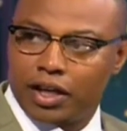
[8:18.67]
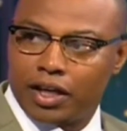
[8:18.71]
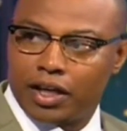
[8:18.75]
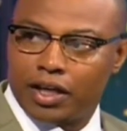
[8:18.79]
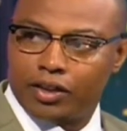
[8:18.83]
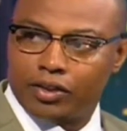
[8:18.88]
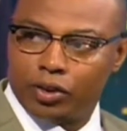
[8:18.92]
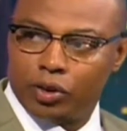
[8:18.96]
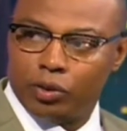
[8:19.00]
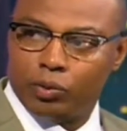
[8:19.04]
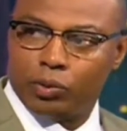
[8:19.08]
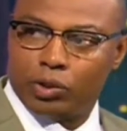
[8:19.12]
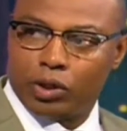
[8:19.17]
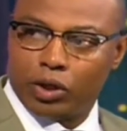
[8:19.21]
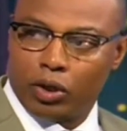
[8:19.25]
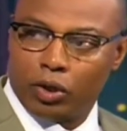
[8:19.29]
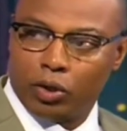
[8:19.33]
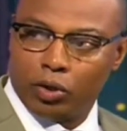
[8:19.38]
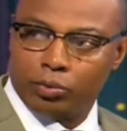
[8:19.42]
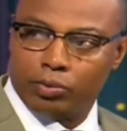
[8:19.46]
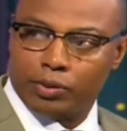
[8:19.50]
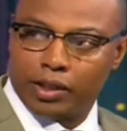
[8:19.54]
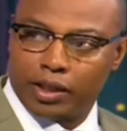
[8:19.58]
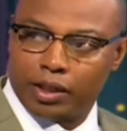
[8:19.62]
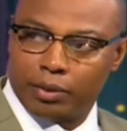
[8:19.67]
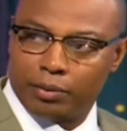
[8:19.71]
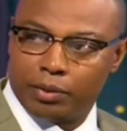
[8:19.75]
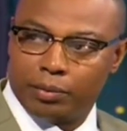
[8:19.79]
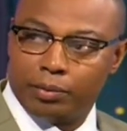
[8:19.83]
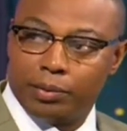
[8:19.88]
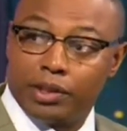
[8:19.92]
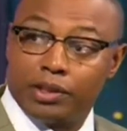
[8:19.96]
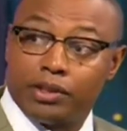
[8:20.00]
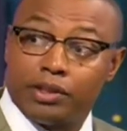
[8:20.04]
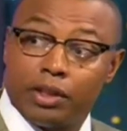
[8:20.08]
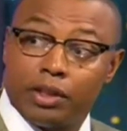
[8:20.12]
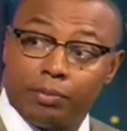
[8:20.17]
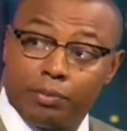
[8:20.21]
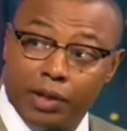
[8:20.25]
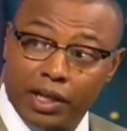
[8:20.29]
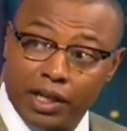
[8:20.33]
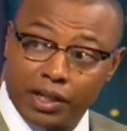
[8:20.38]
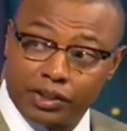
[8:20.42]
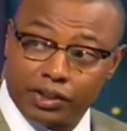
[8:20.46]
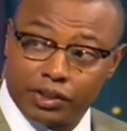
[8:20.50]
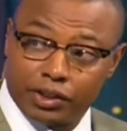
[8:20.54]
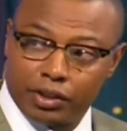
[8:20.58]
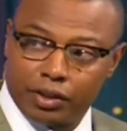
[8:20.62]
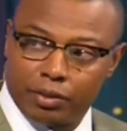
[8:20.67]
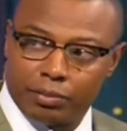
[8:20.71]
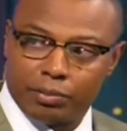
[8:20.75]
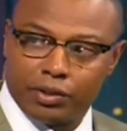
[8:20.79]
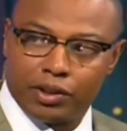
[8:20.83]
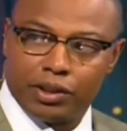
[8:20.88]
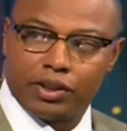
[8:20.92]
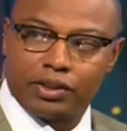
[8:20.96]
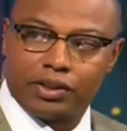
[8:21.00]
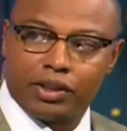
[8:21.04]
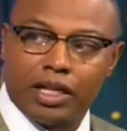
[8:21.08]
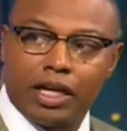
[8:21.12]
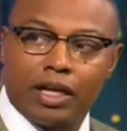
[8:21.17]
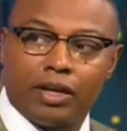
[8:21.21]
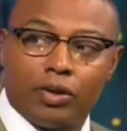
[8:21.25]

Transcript: And you would hope that it would be to the patient, but it's